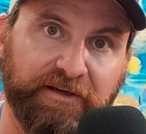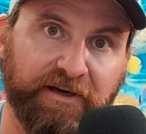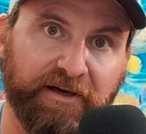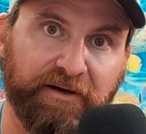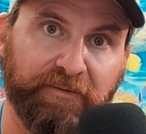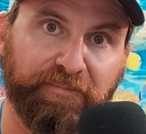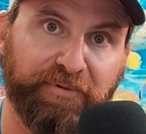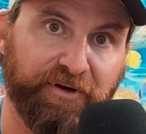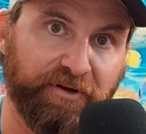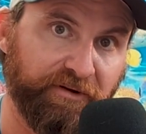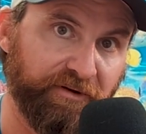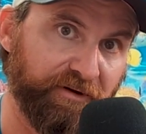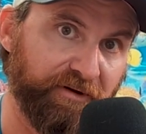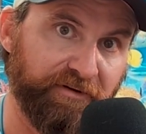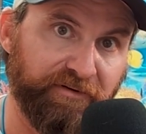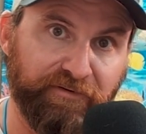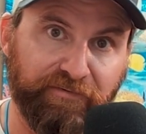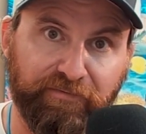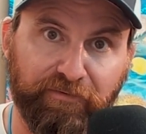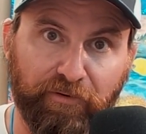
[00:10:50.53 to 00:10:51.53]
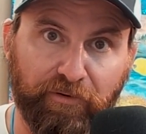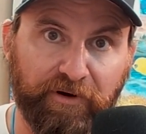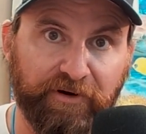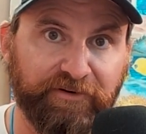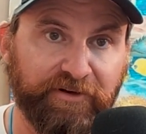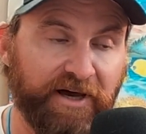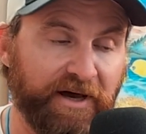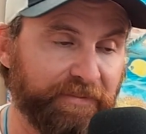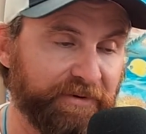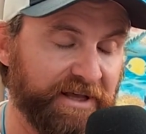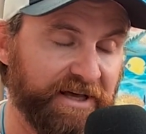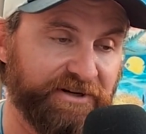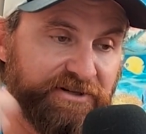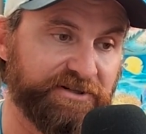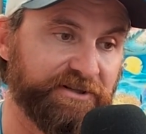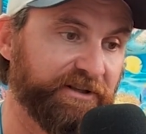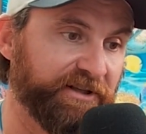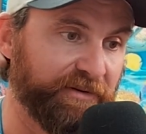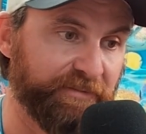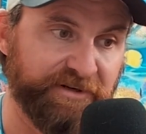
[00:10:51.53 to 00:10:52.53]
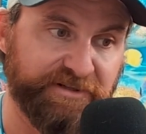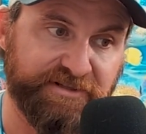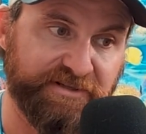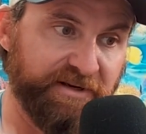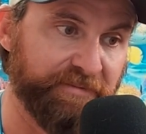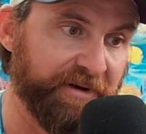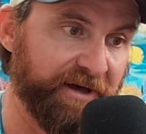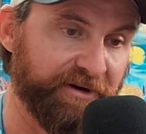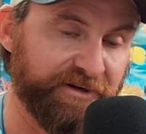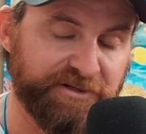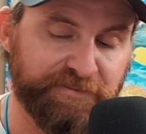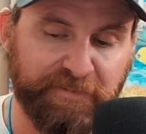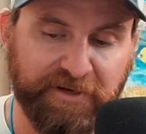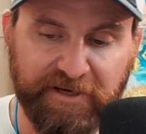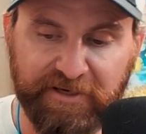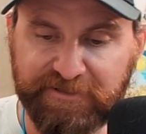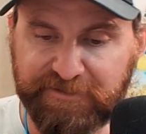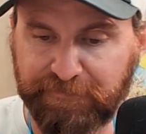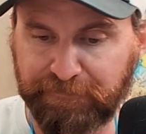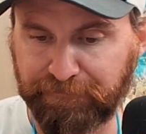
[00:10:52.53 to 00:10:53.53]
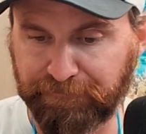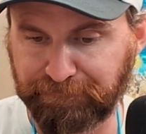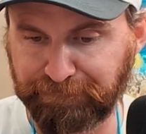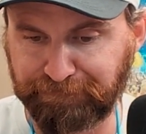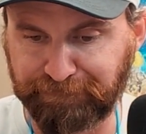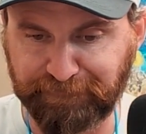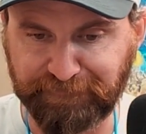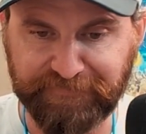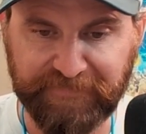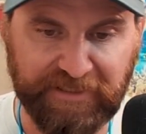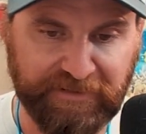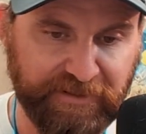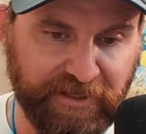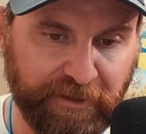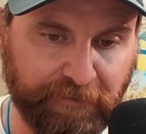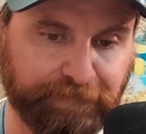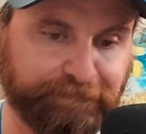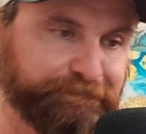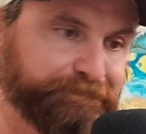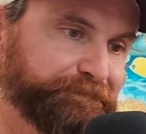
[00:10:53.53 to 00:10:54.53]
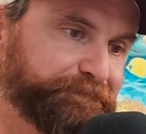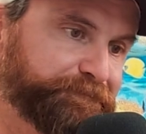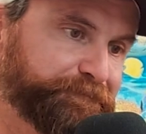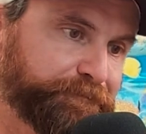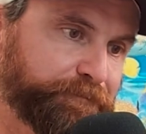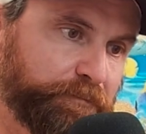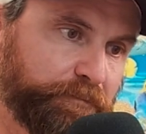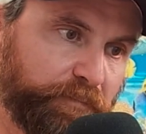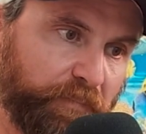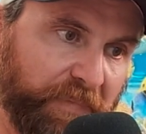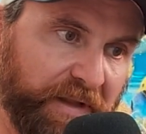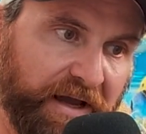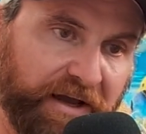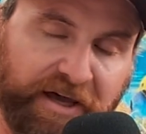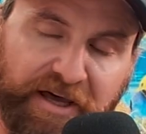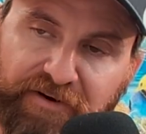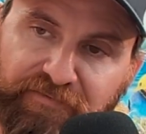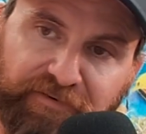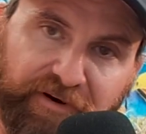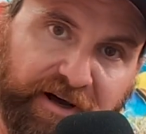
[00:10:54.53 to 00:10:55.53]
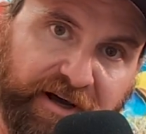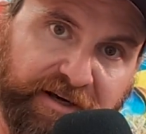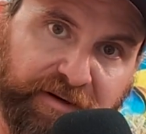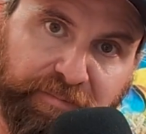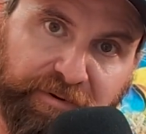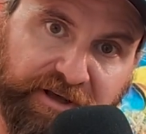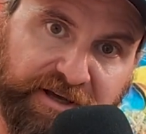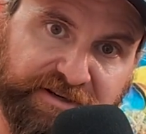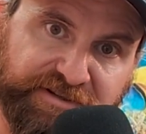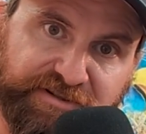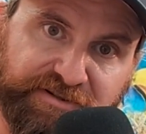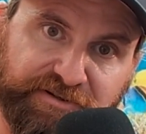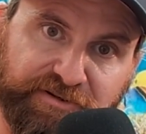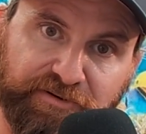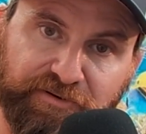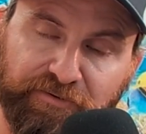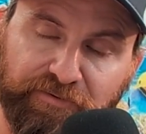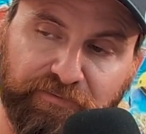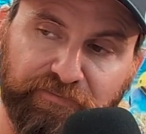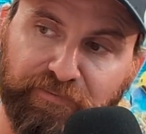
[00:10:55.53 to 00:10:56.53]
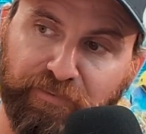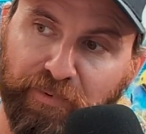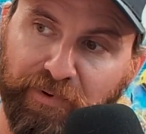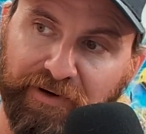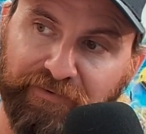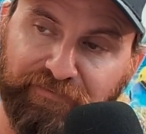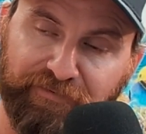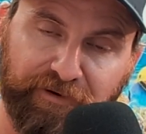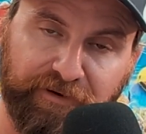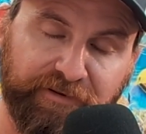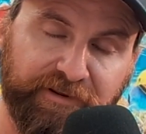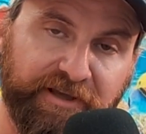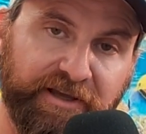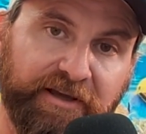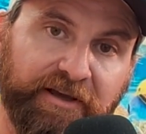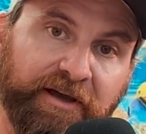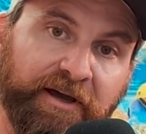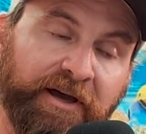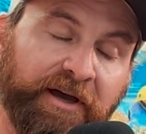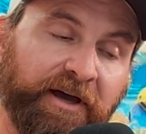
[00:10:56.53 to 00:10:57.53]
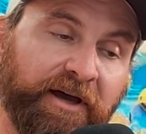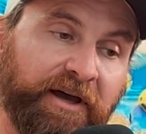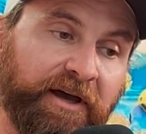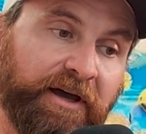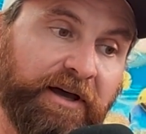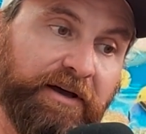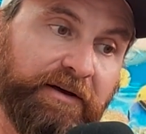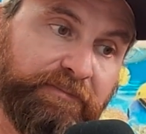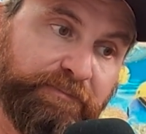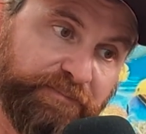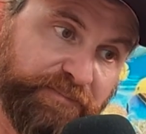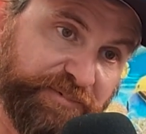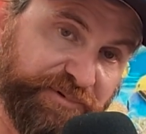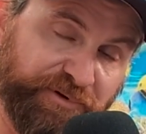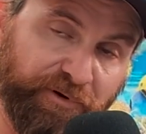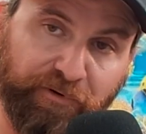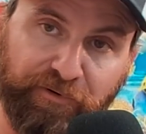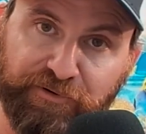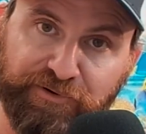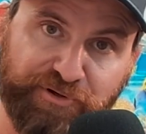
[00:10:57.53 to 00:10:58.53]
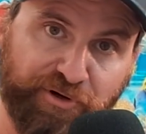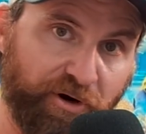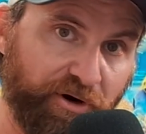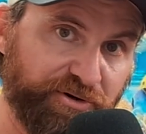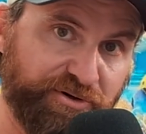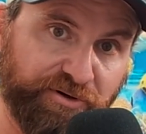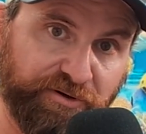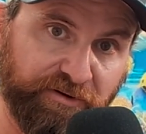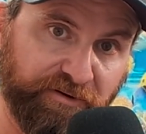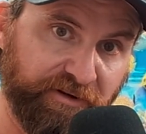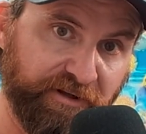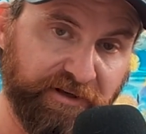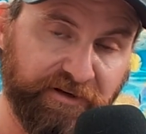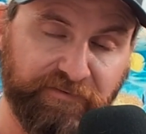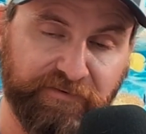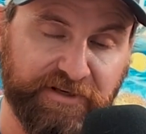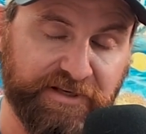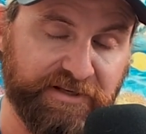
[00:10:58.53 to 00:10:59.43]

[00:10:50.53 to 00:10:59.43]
put a little of the floor on top, and that just limits the amount of space. And then I got to find a place for the solar charger to live. A